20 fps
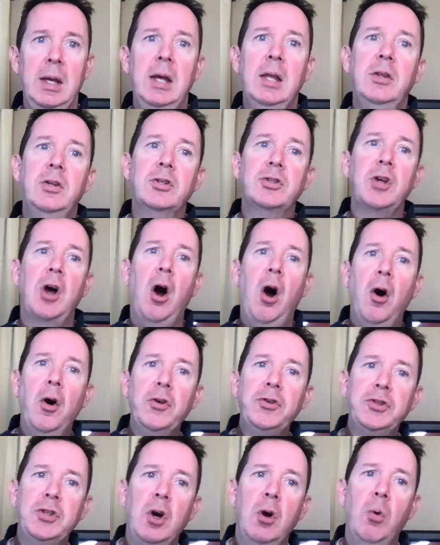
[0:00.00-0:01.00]
There's
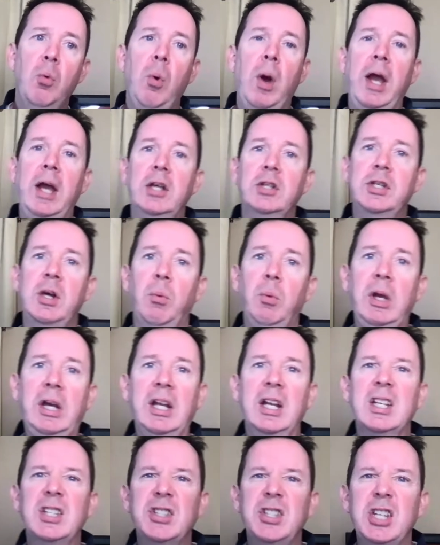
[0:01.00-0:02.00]
also ways that we could
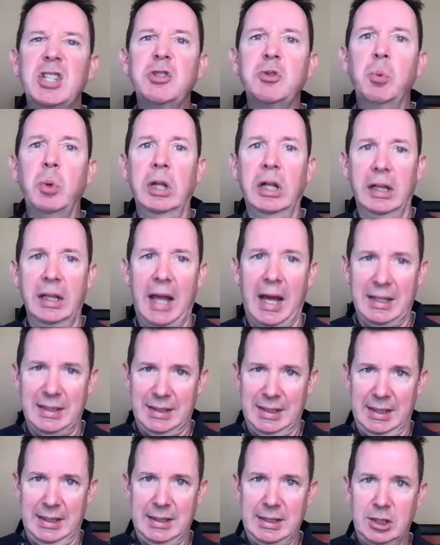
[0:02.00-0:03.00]
assist with the
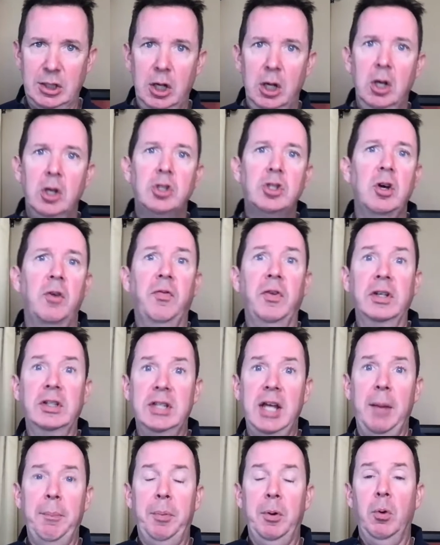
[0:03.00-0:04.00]
lessons. So for
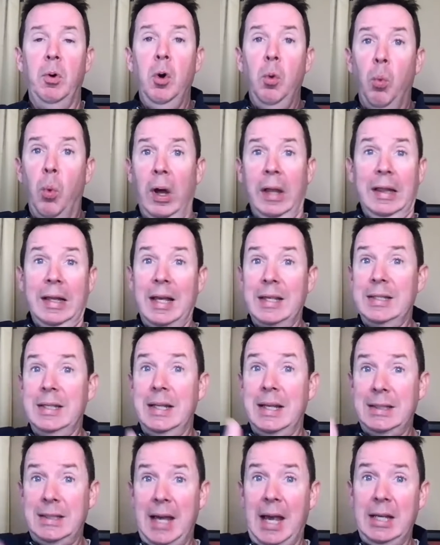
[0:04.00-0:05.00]
example, one lesson
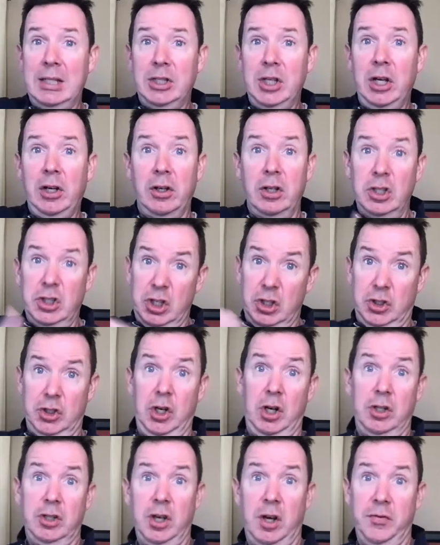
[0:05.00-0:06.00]
that's asynchronous, it
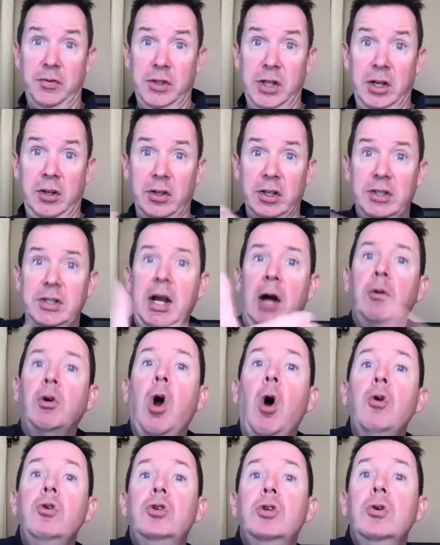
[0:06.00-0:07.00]
starts off synchronous. Now
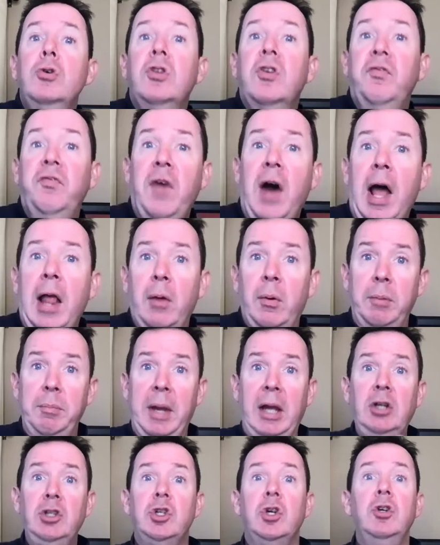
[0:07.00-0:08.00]
go do the following.
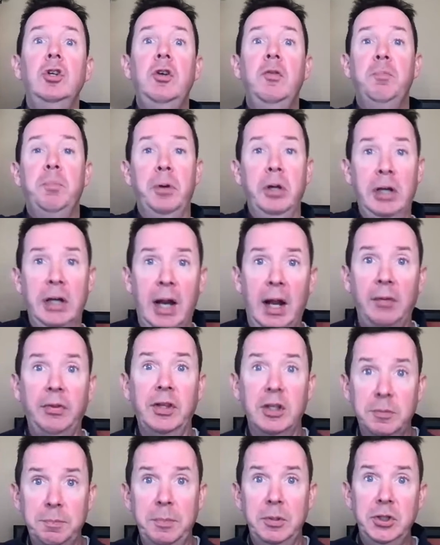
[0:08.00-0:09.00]
Make sure you printed out
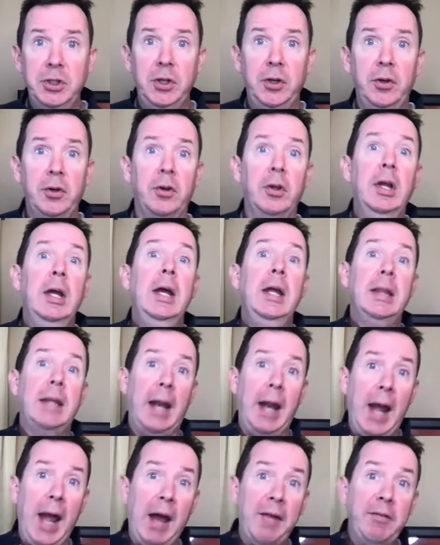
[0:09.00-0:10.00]
this material that I
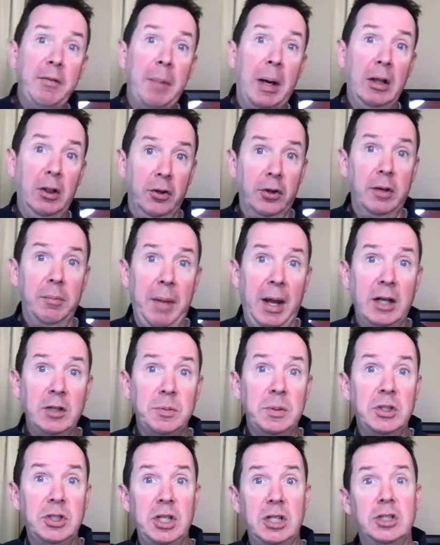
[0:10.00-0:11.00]
have in my learning
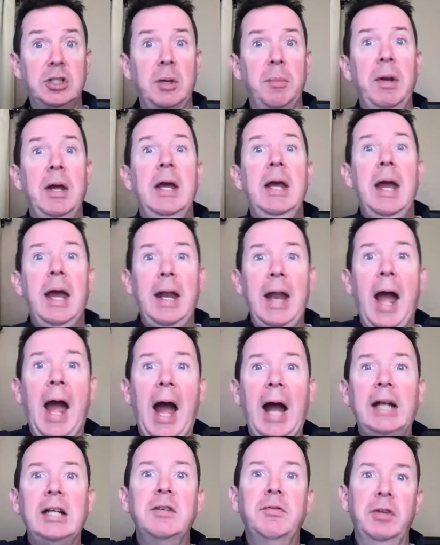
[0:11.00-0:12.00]
management system and
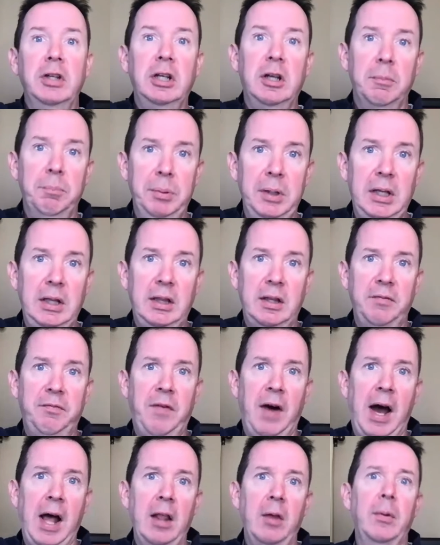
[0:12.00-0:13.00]
actively complete the
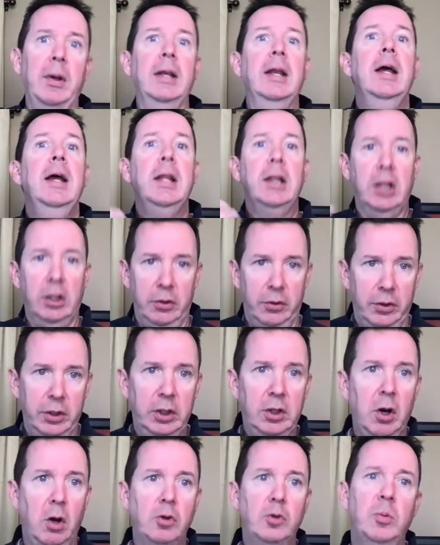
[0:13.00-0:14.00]
following. The learning
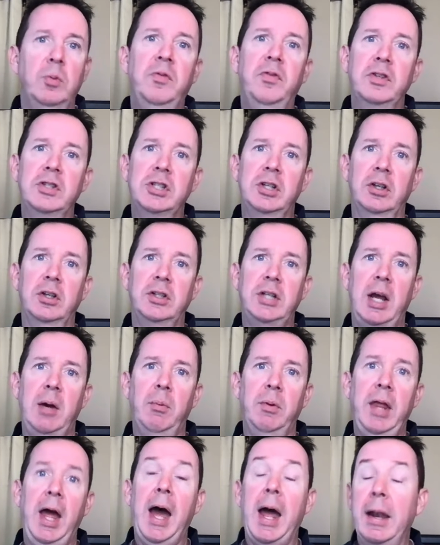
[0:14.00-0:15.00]
coach would facilitate
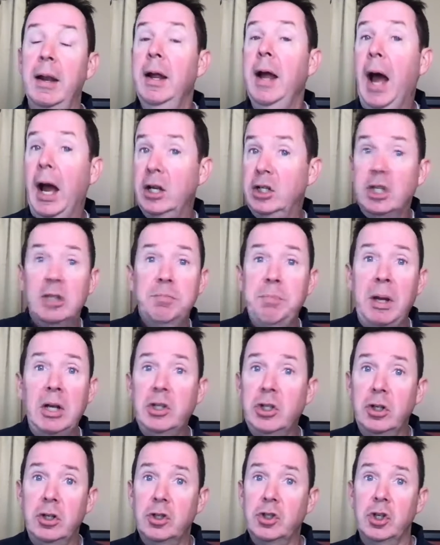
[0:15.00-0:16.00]
with that. I just
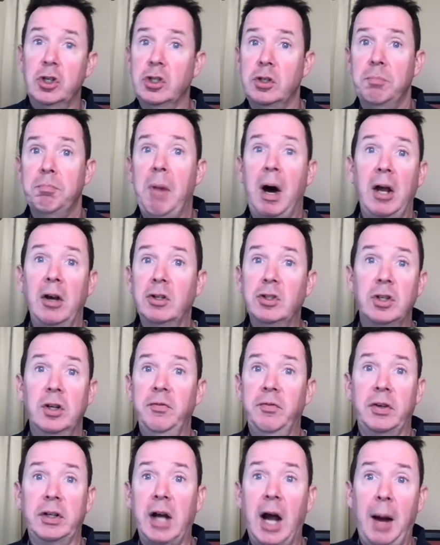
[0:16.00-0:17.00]
mentioned in terms of monitoring
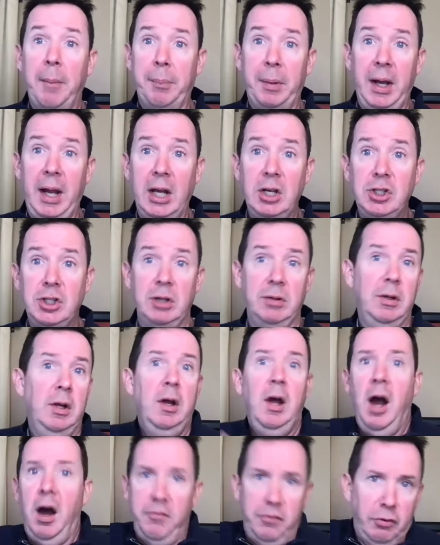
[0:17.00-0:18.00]
for comprehension
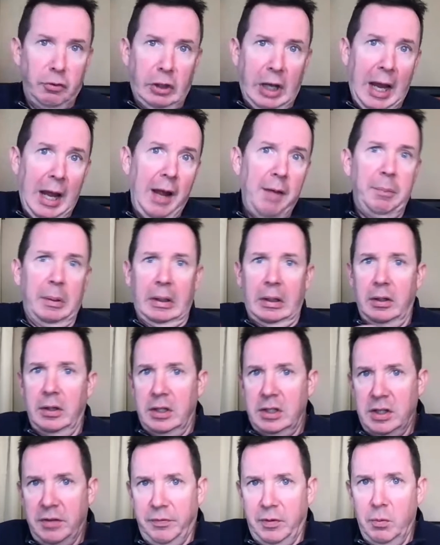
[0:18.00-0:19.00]
of the vocabulary, the
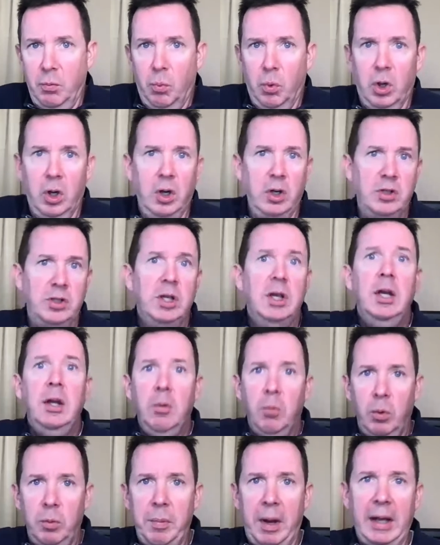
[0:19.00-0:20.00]
different words
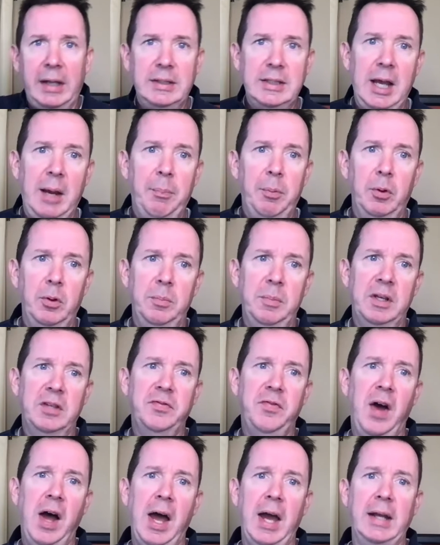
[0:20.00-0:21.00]
with my example with Ms.
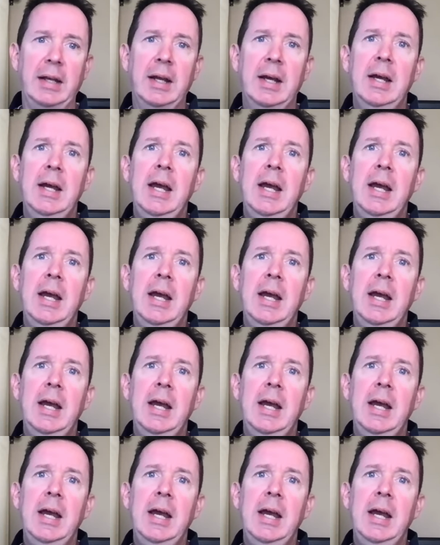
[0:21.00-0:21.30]
Fine.